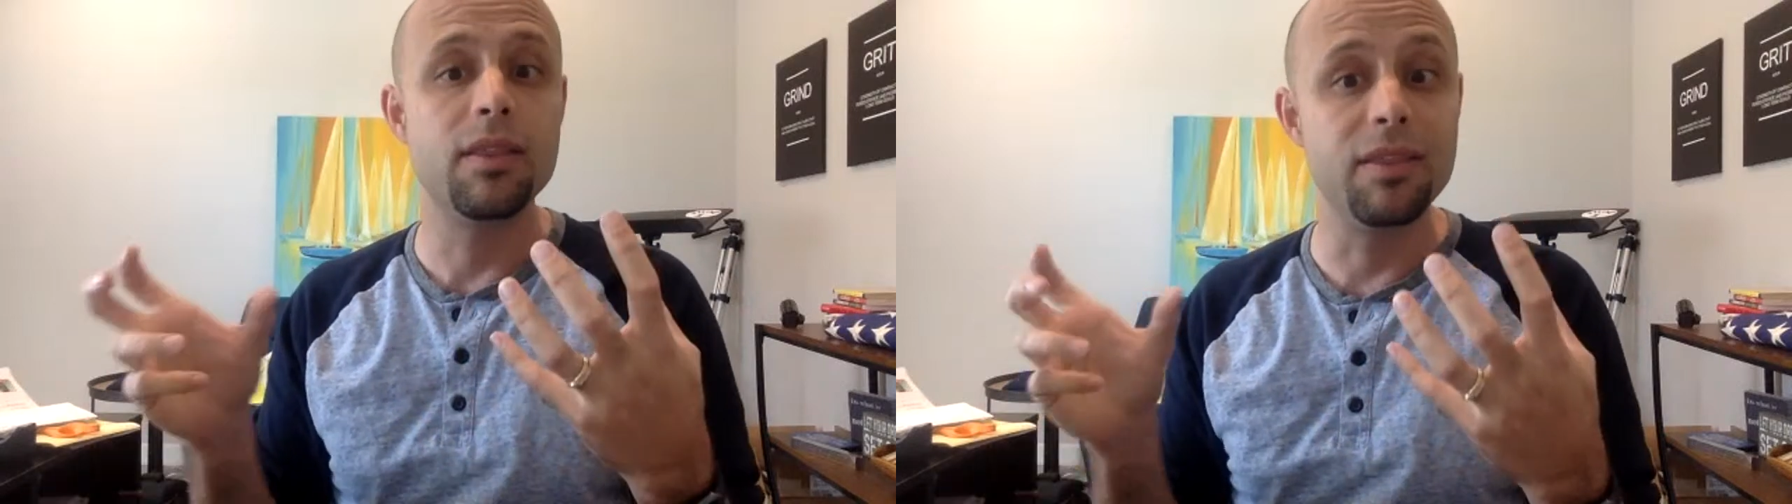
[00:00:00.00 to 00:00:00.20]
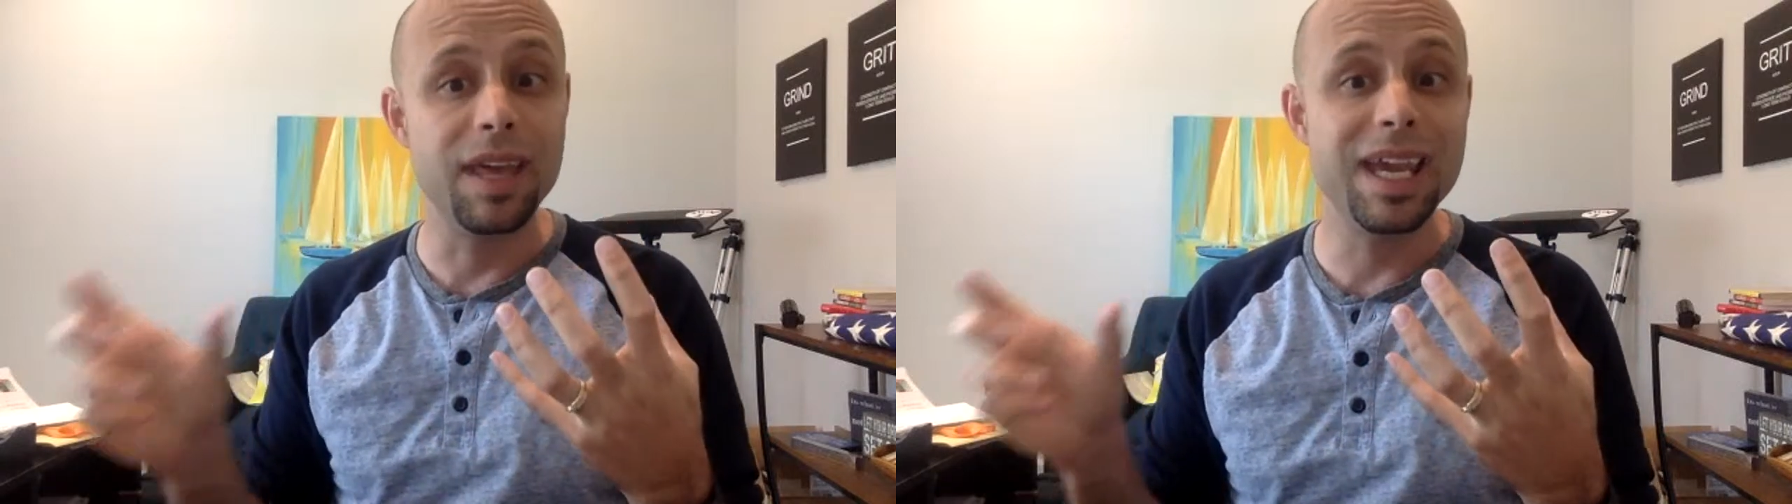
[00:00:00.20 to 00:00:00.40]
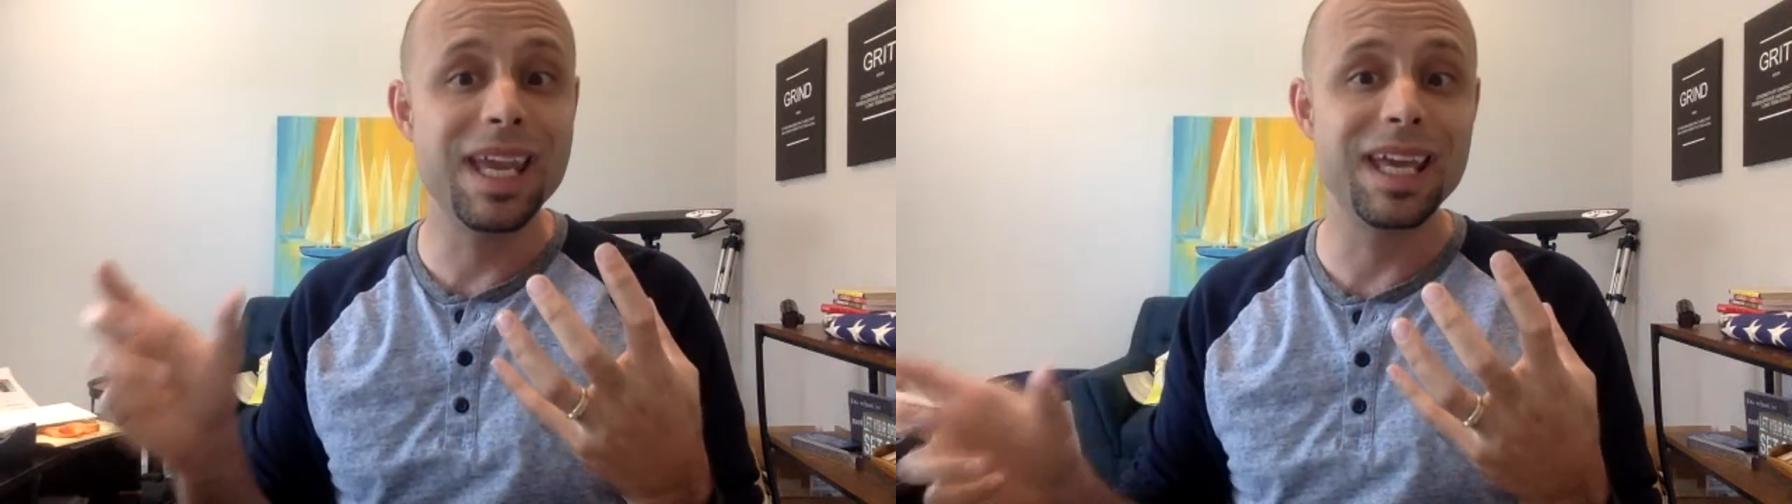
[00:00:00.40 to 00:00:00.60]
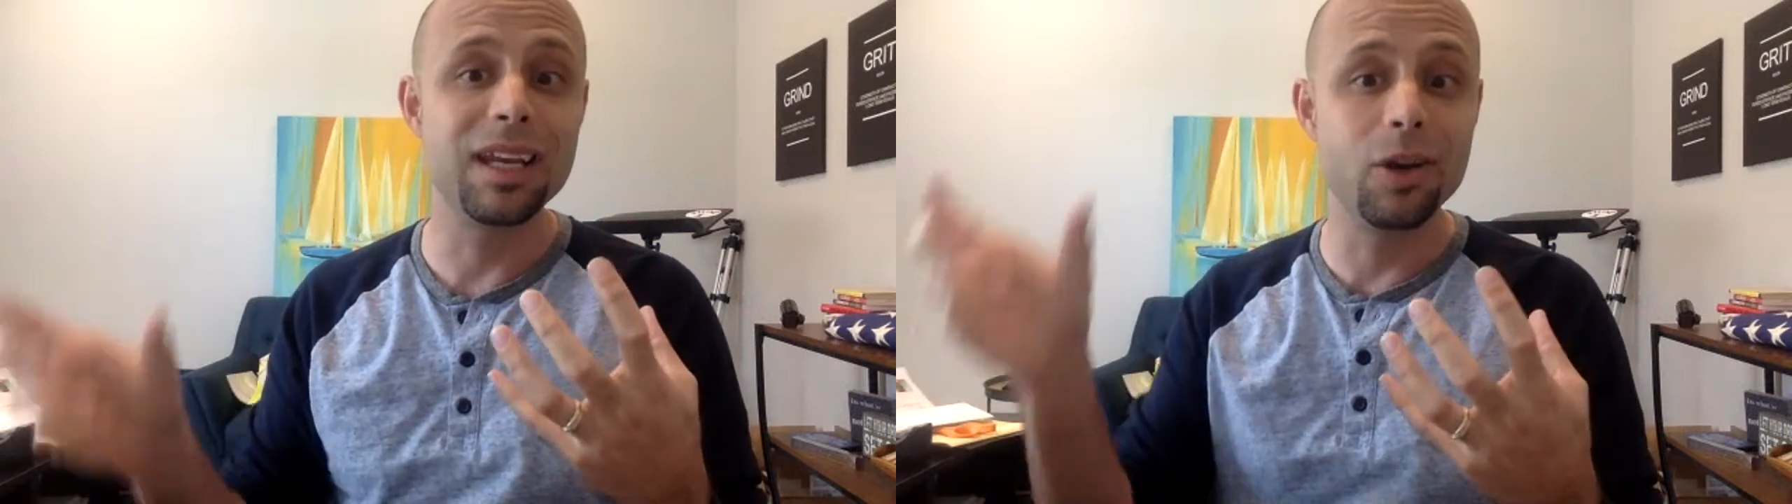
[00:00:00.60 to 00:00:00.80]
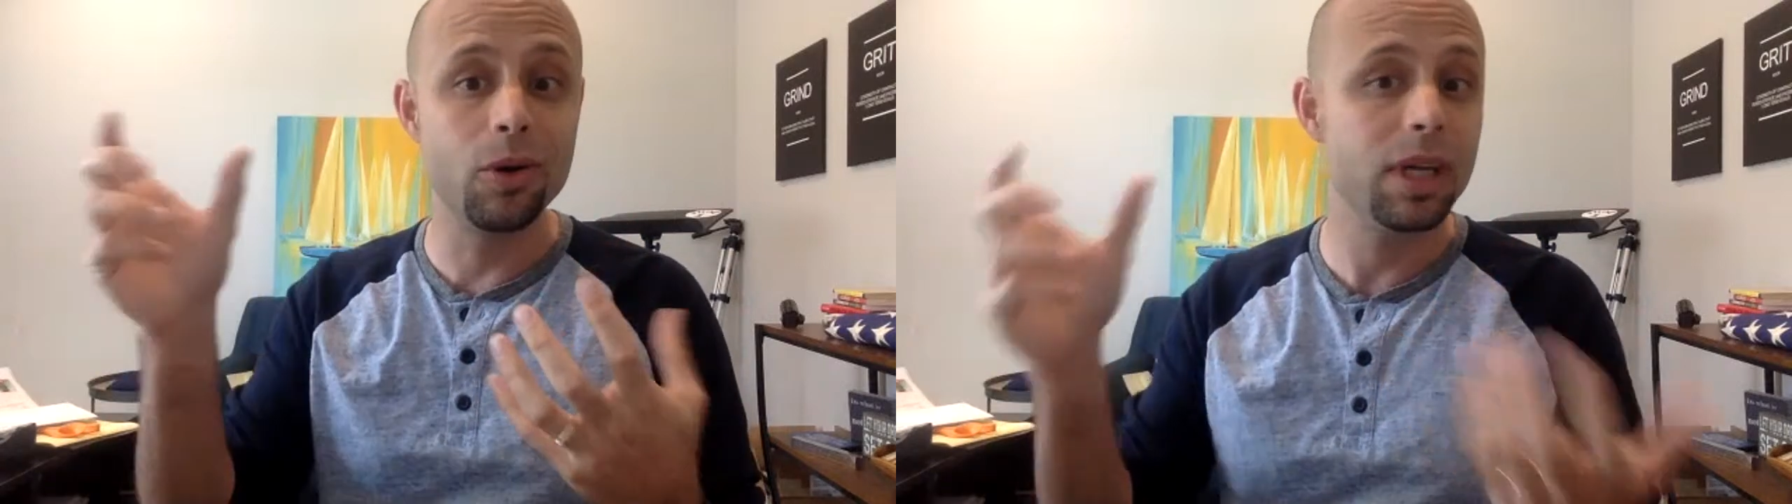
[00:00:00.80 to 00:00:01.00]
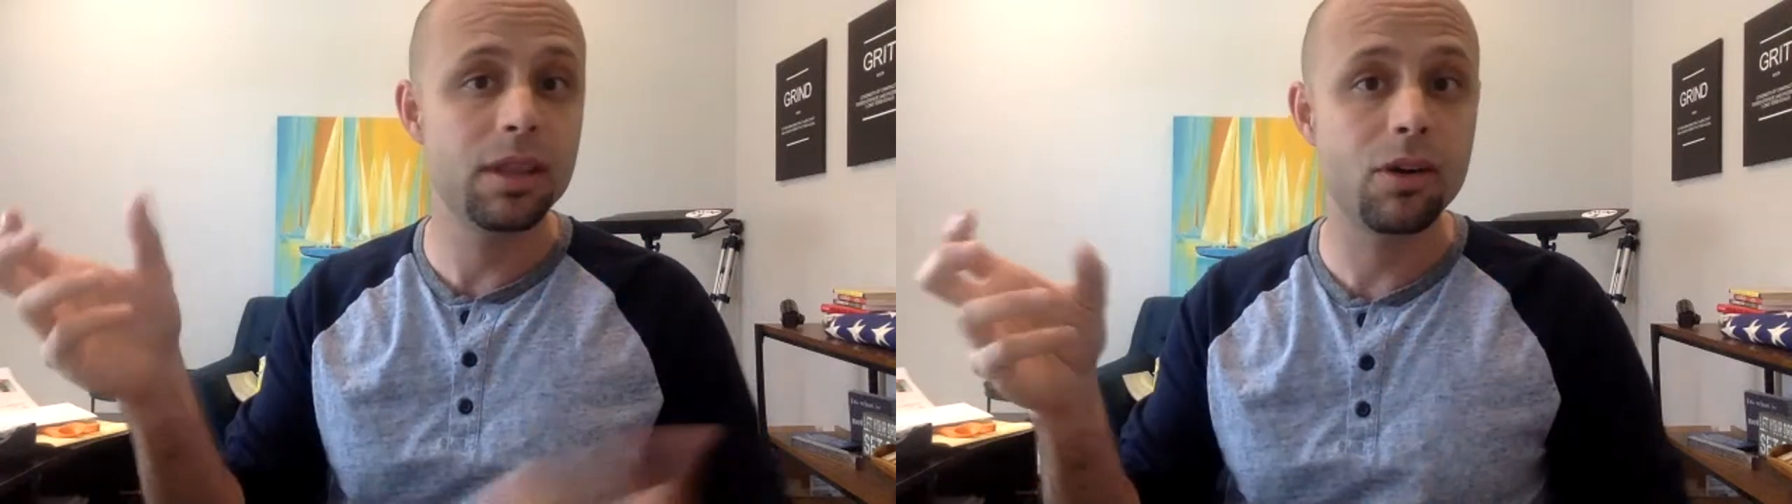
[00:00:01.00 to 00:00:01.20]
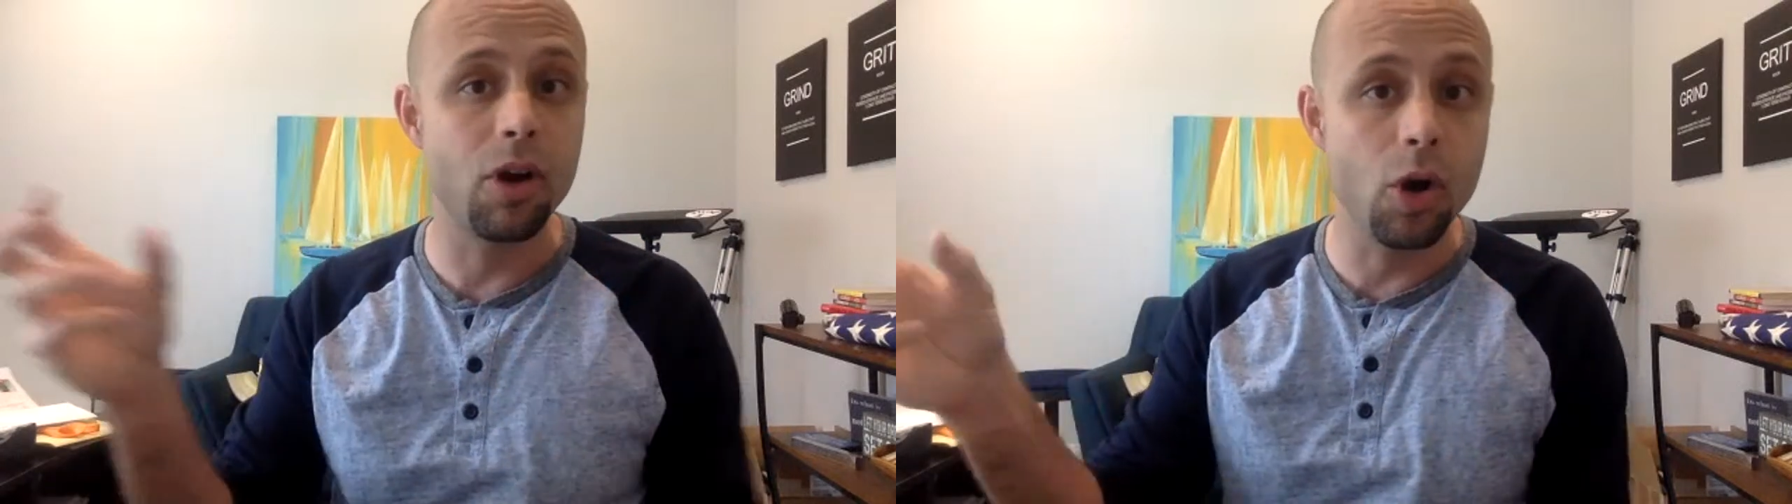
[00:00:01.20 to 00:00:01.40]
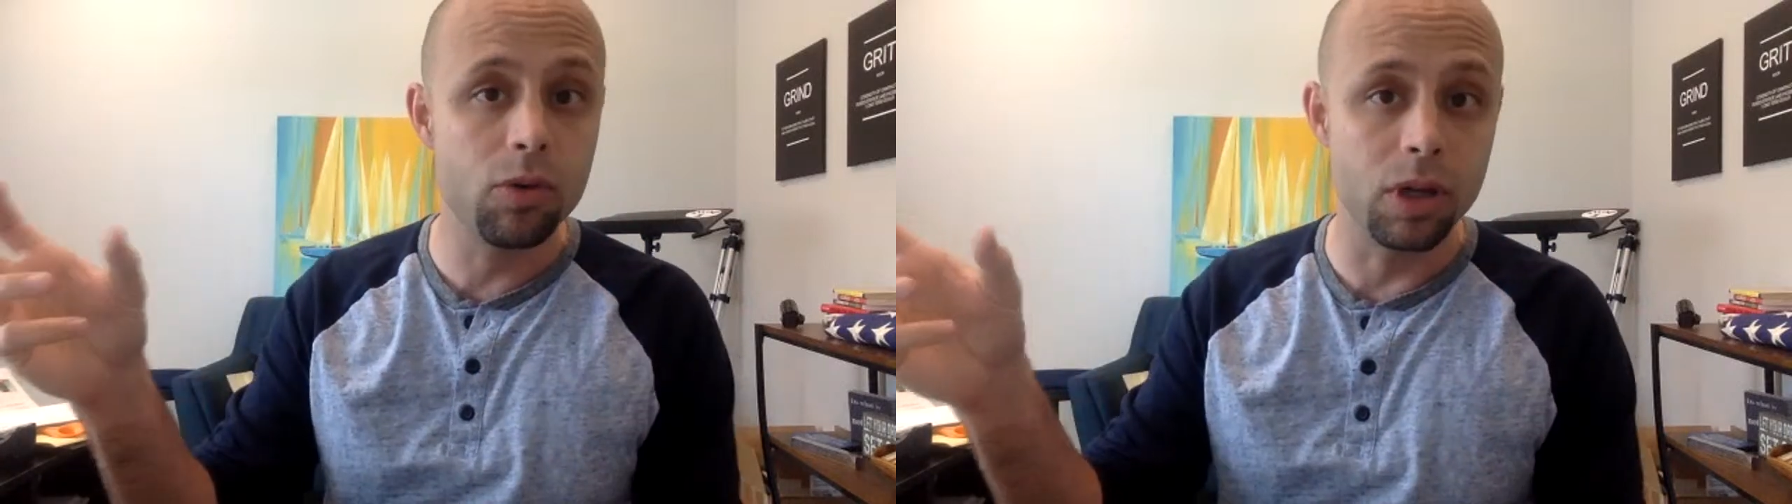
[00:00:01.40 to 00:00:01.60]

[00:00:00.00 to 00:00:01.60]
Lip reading: They can go get their own